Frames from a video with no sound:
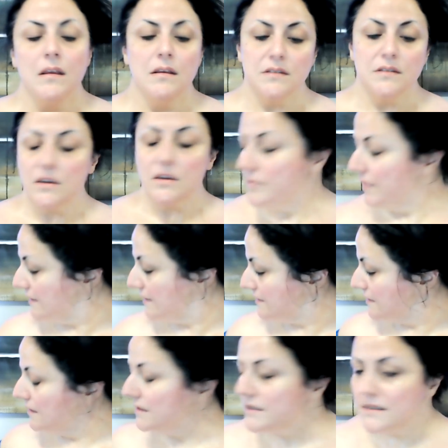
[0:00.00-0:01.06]
So you're
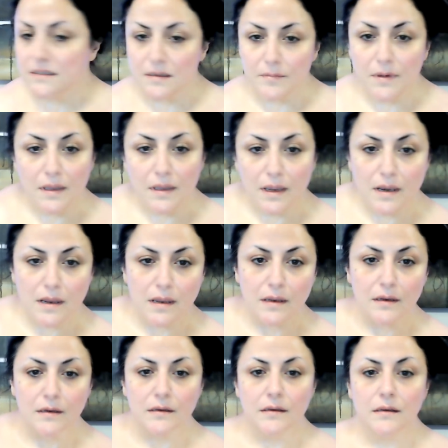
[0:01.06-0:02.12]
basically
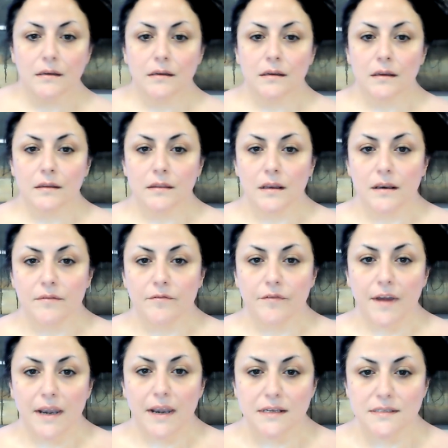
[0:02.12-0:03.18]
stimulating the
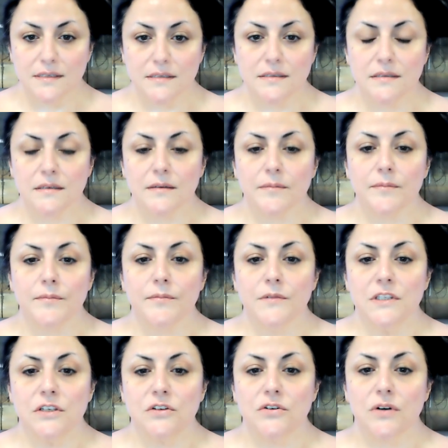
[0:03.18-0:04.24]
lymphatic system
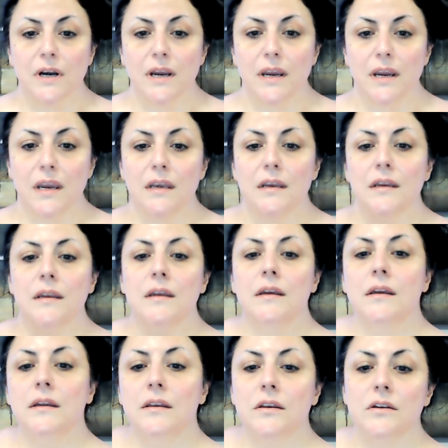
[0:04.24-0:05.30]
to drain,
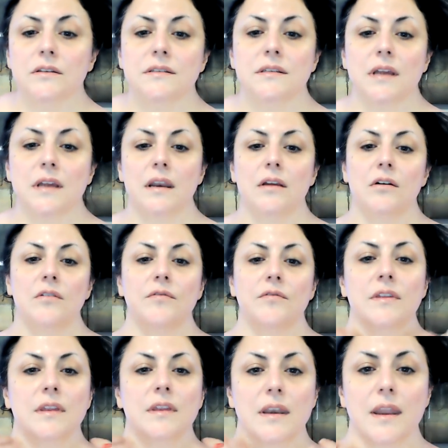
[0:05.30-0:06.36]
and you're starting off
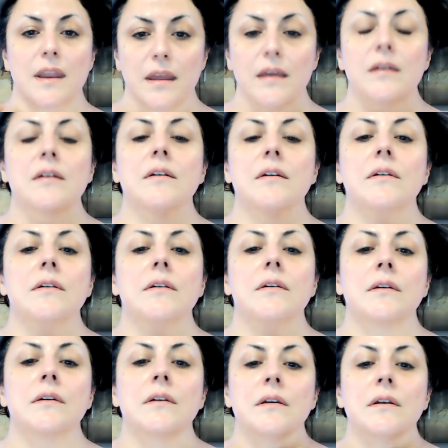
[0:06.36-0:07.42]
with the neck,
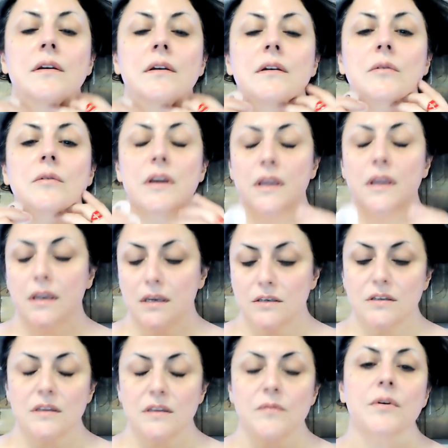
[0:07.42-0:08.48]
working
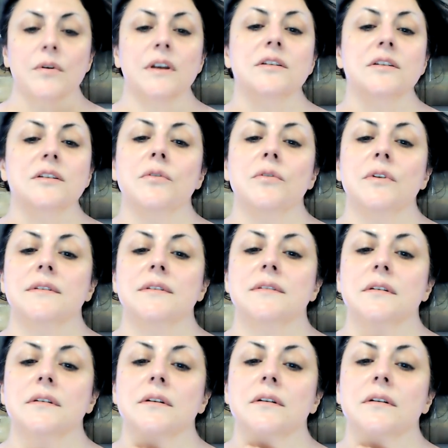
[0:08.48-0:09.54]
into the pressure points,
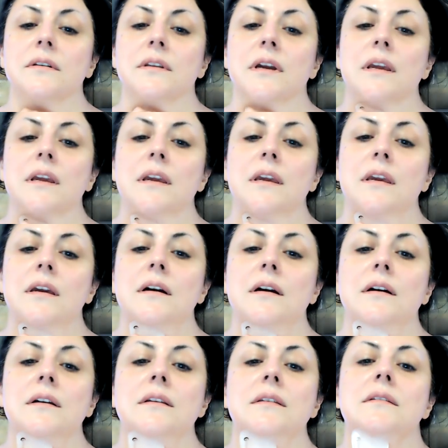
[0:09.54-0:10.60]
you know, like here,